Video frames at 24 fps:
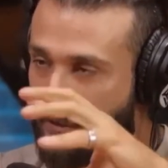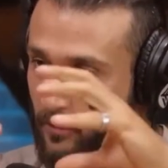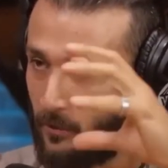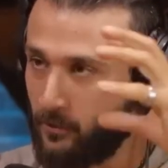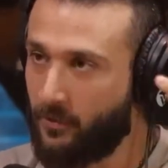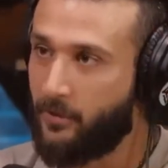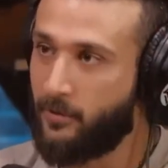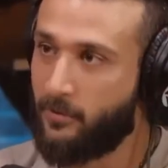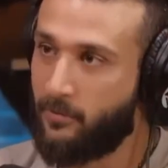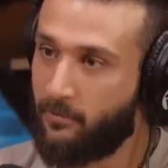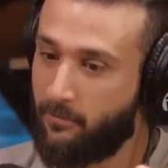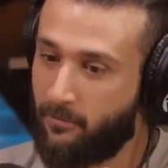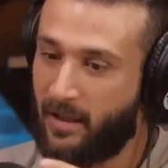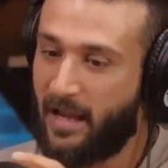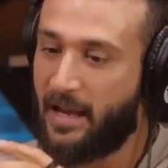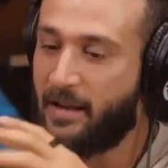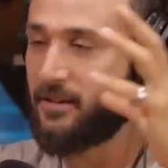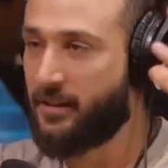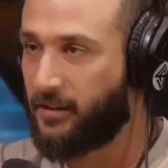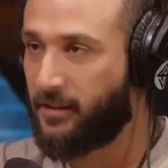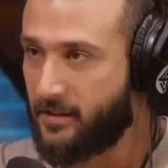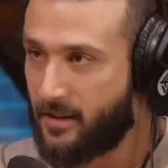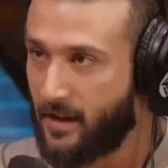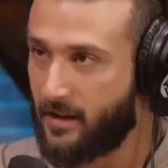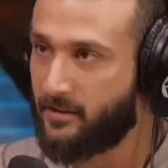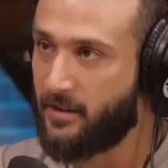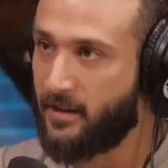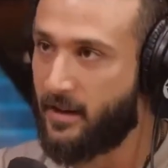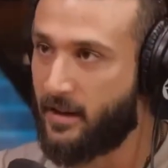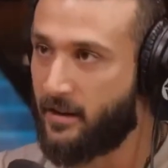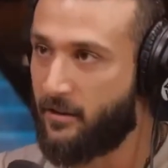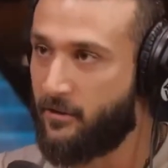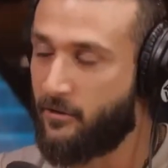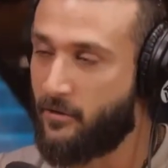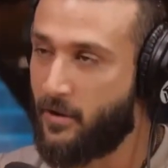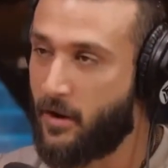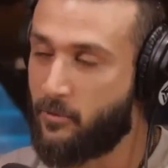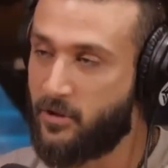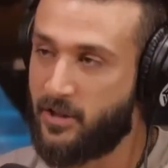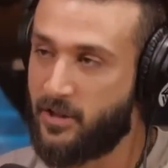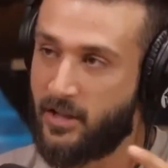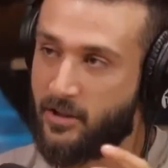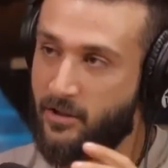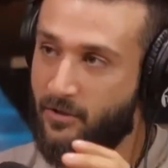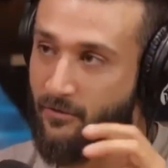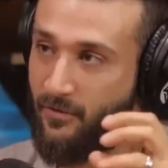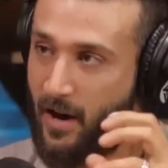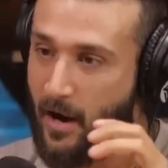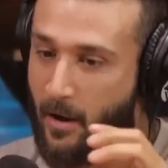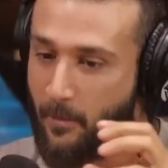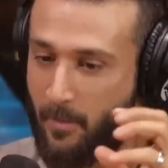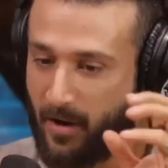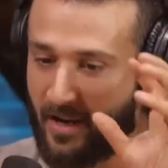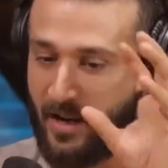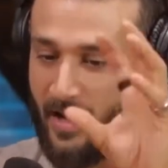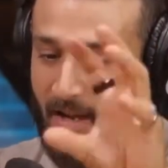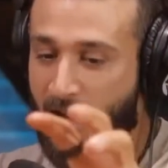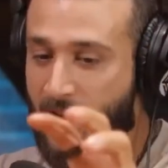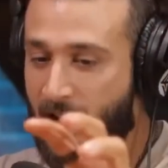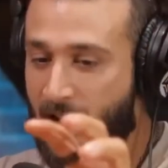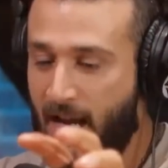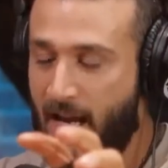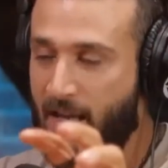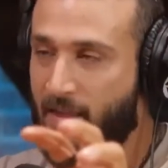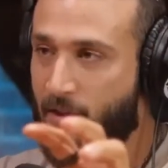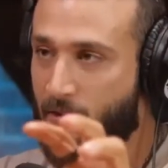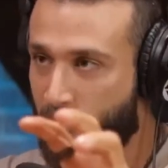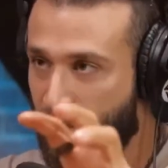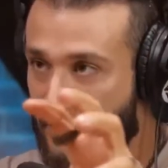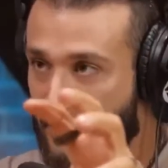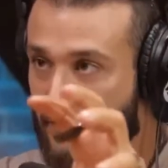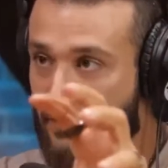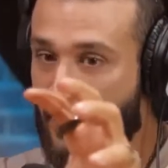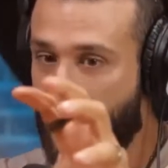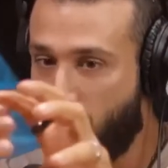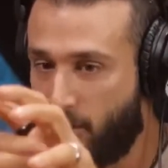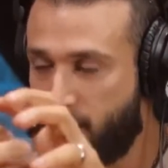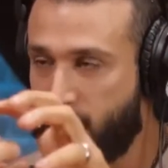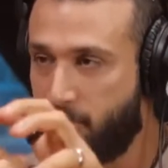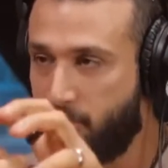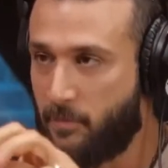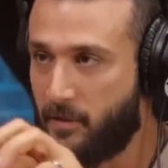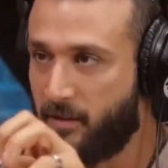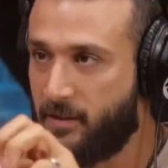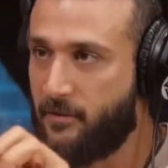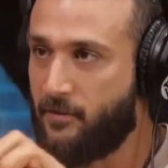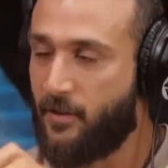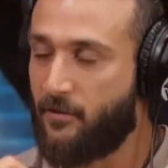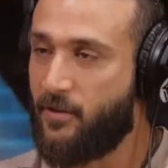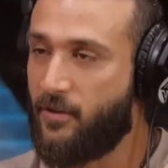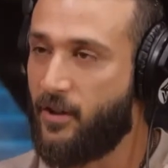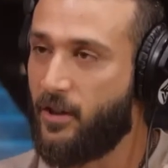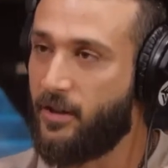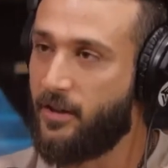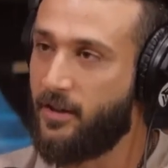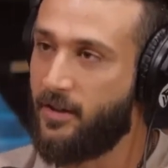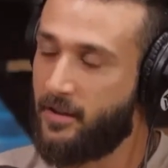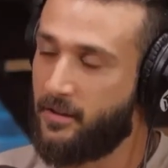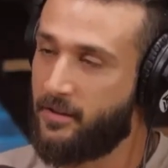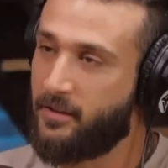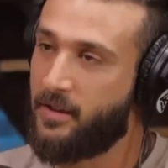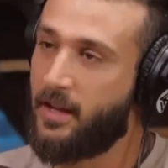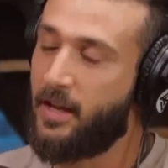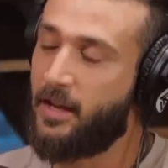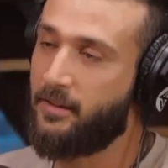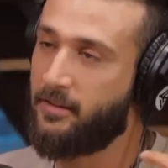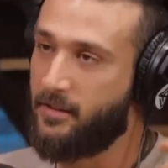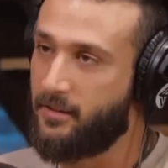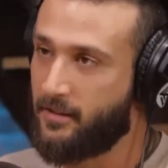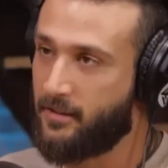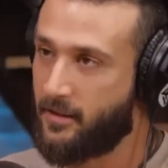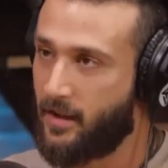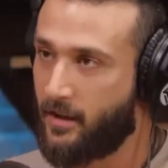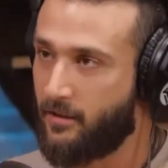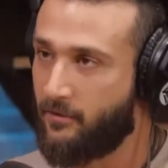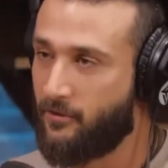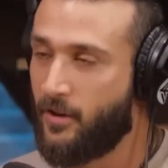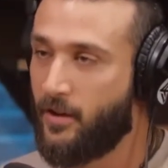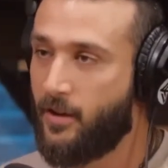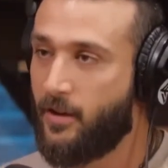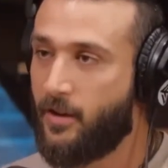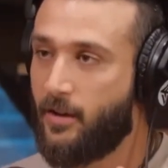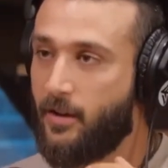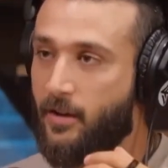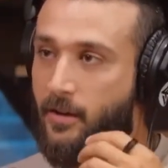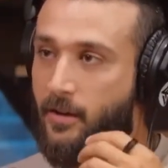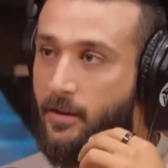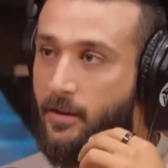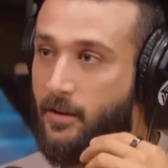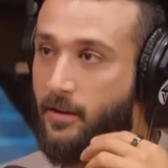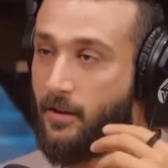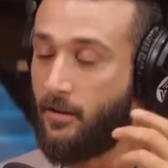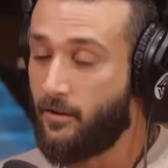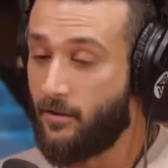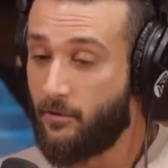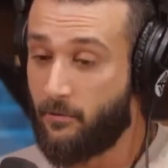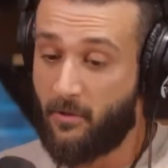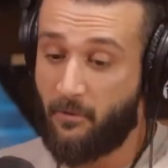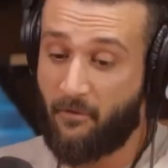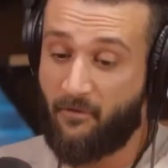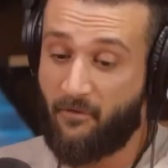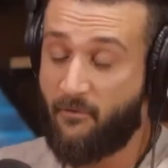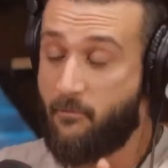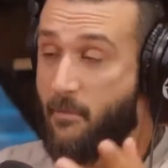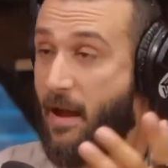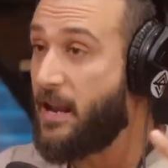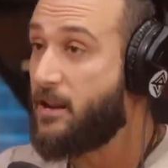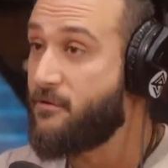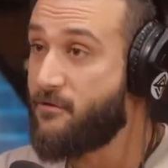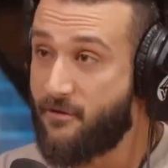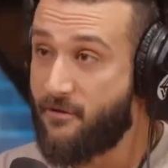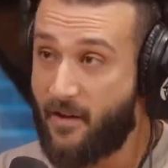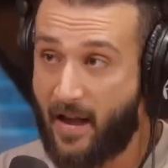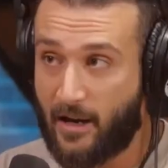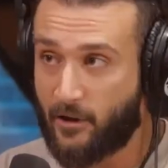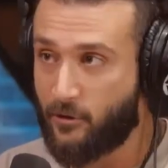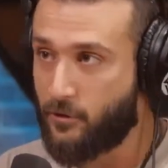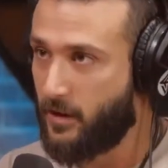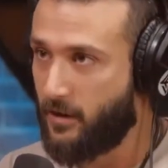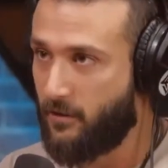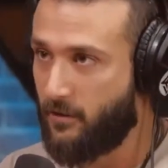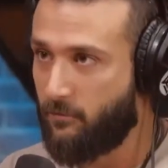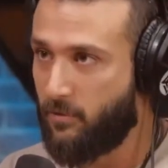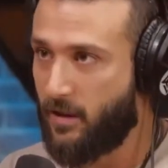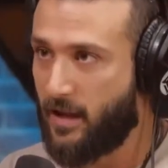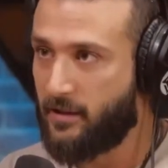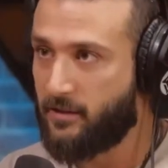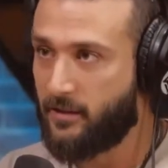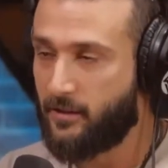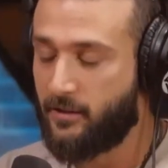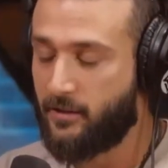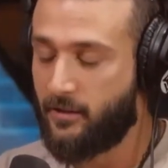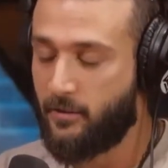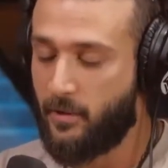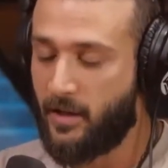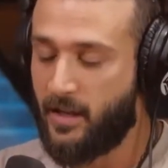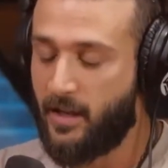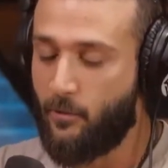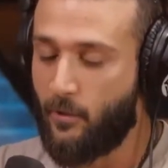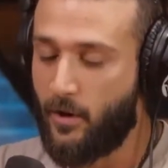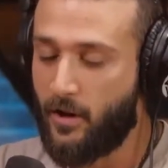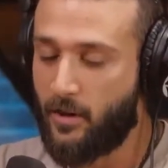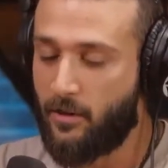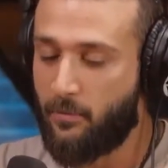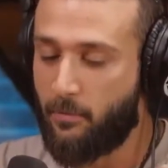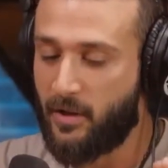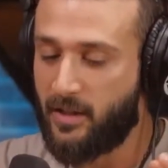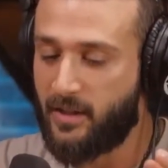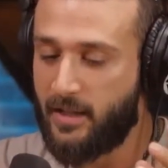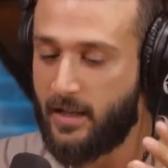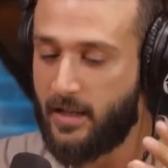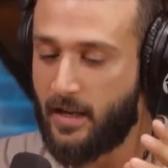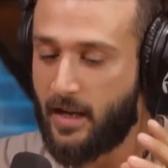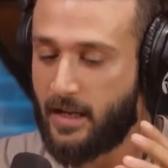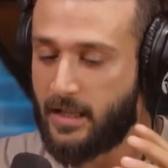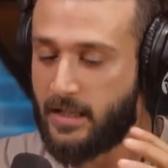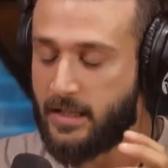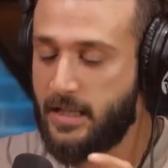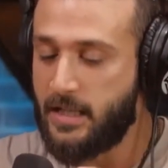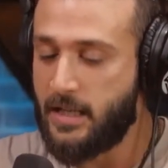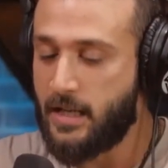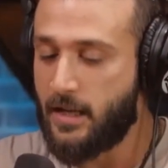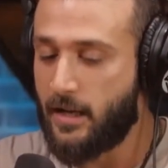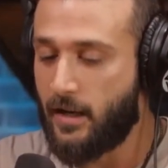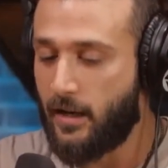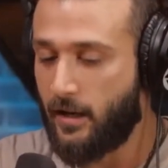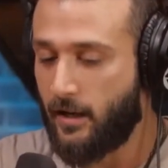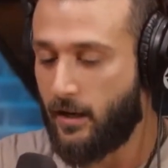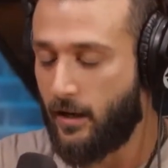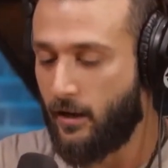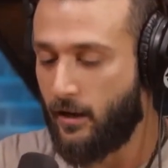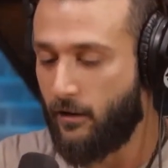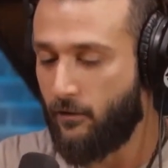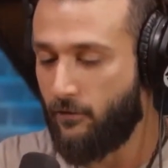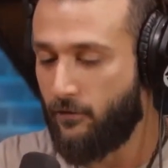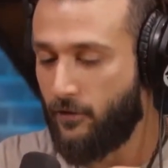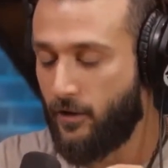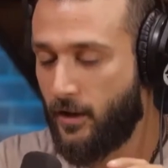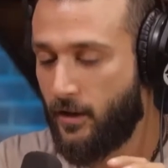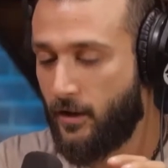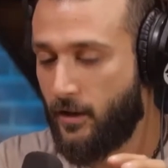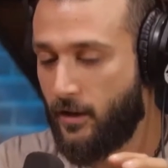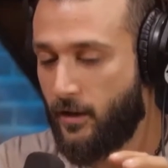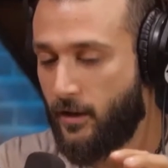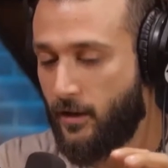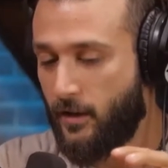So plastics has a negative reputation environment, and then there's a very specific villain. In this case, it's kind of, you know, the manufacturing of plastics to begin with, but the idea of